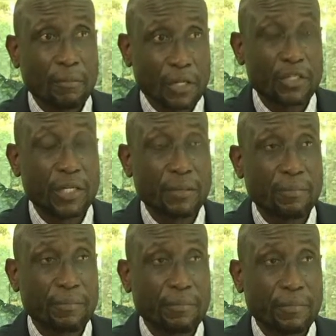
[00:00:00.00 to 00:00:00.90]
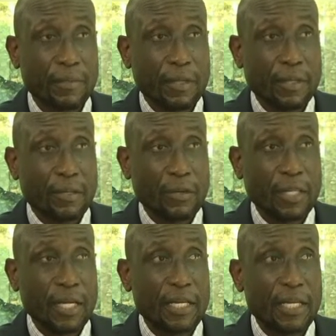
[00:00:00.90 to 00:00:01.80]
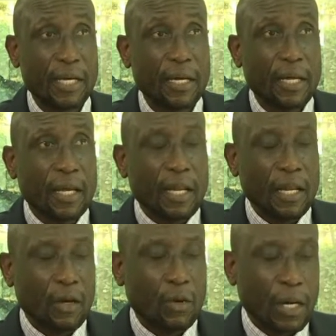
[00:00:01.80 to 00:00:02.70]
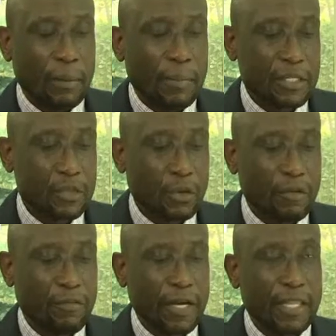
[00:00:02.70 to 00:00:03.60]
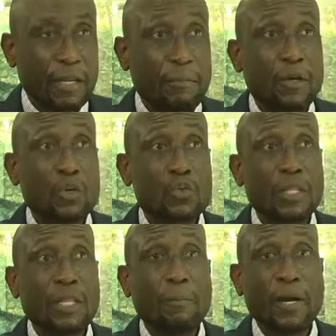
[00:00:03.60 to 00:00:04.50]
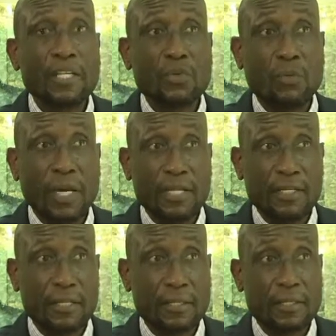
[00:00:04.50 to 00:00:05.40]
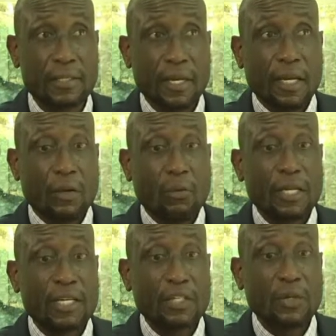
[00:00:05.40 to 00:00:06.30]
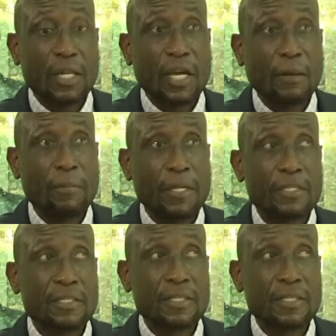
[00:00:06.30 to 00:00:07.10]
Per share. Wow. You get the idea. Now I must qualify that because when the price rises, what actually happens